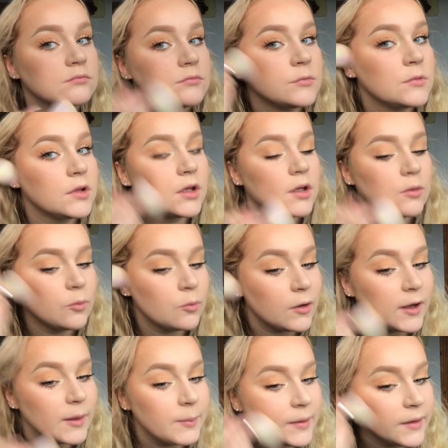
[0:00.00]
And then I'm
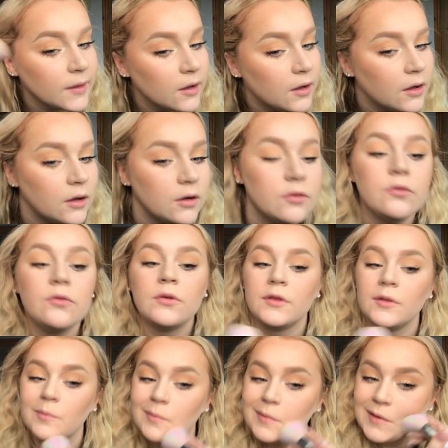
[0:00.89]
wiping that off with
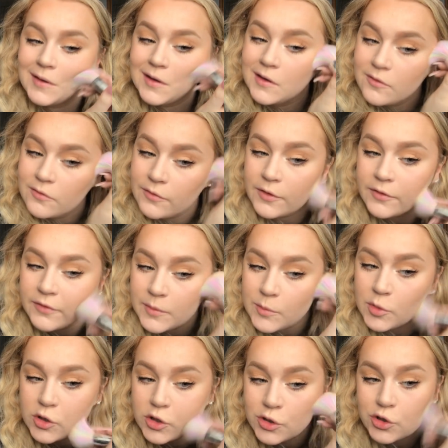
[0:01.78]
a big fluffy
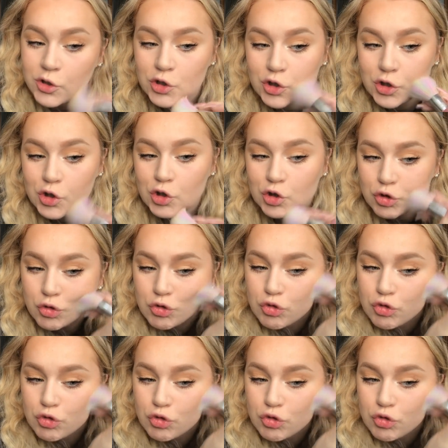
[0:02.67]
brush.